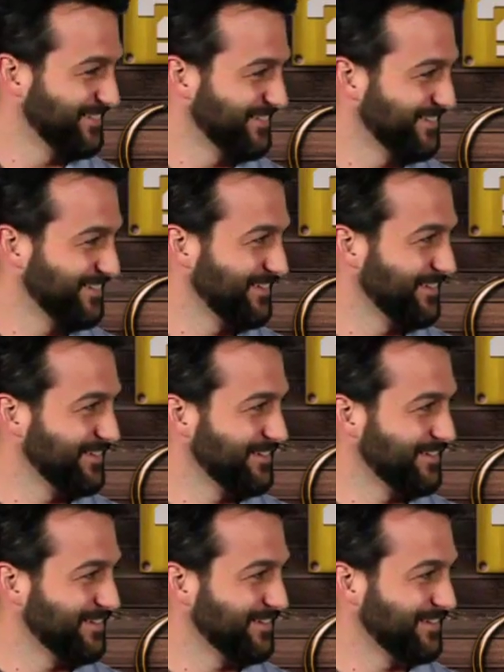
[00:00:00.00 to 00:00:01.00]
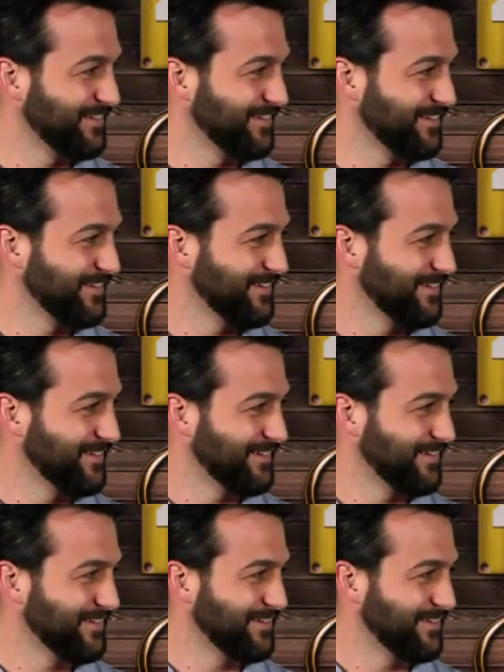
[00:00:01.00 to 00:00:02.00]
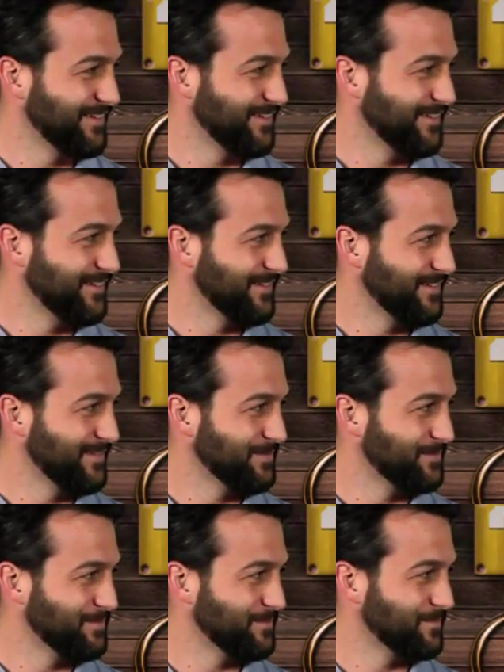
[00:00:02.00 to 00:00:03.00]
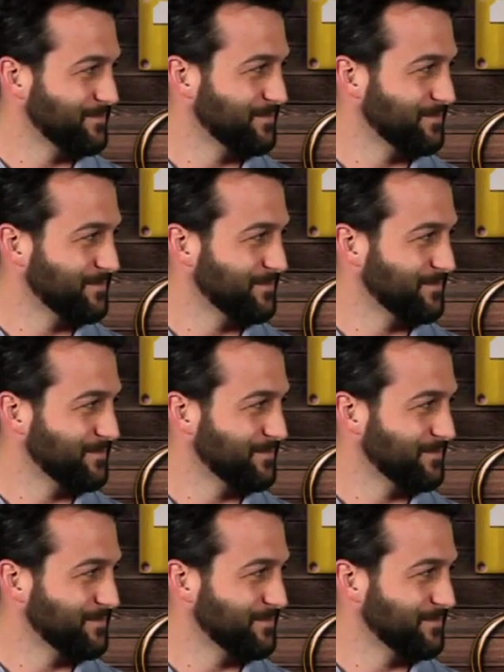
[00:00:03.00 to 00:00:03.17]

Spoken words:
The person shown says nothing.